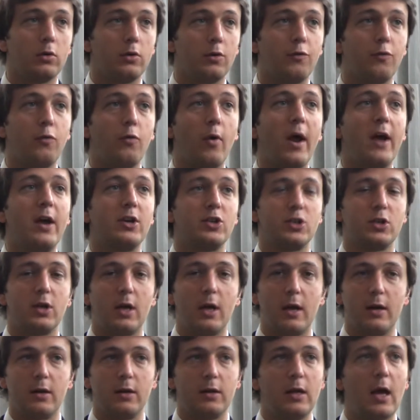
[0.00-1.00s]
the fresh
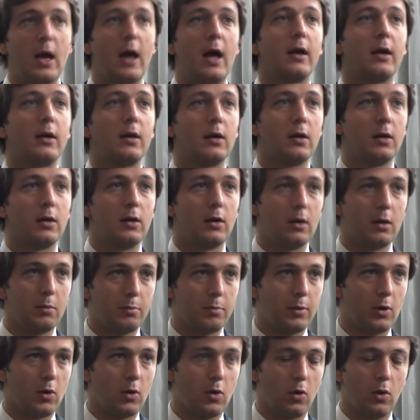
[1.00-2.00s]
and young
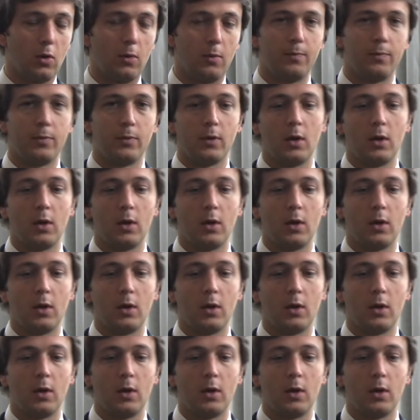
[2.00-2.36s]
Nebbiolo.